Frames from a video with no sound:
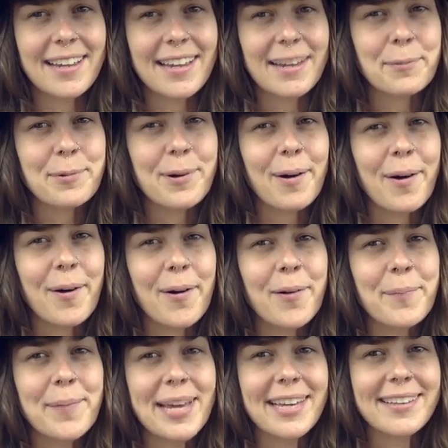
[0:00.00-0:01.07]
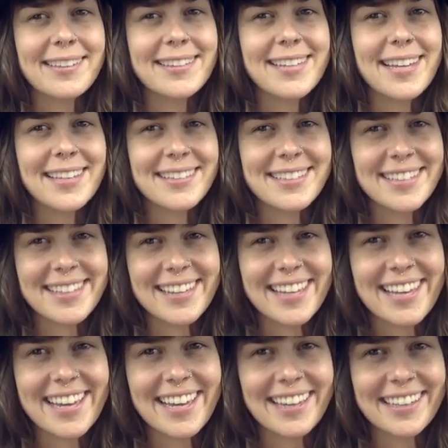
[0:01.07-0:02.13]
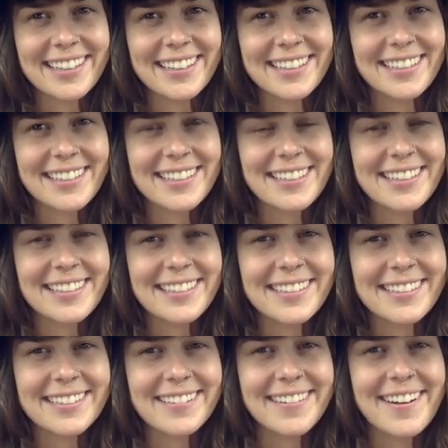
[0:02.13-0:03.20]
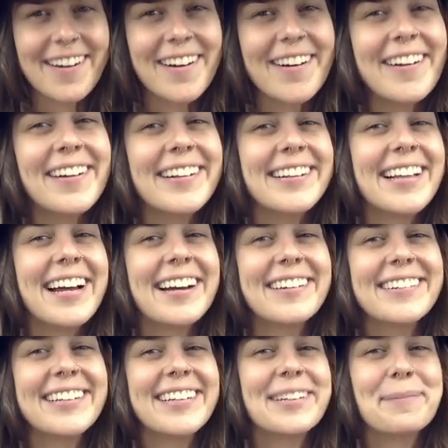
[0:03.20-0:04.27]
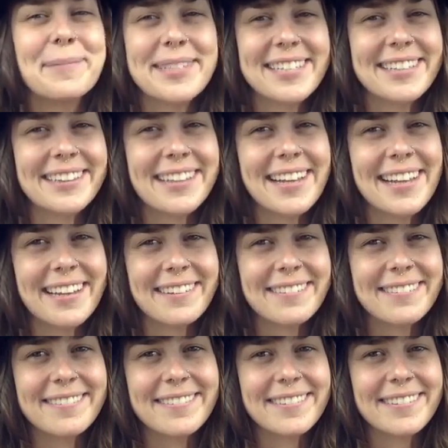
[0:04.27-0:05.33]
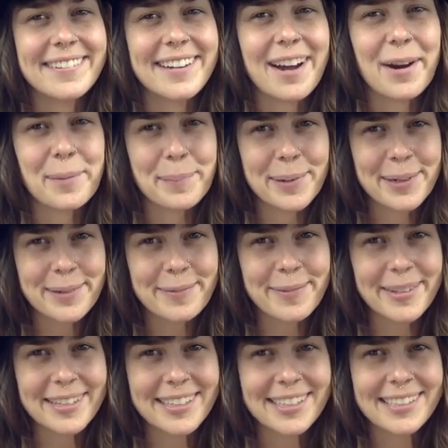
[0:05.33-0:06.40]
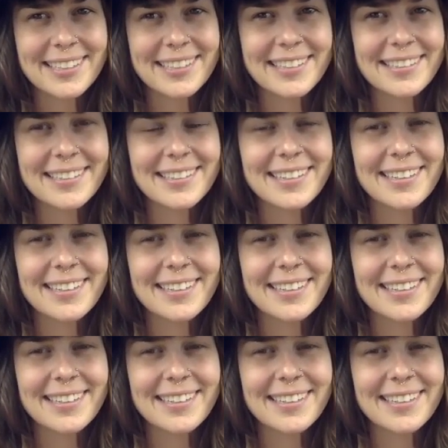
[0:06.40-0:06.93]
it will all make sense in the end. All outcomes in life are perfect.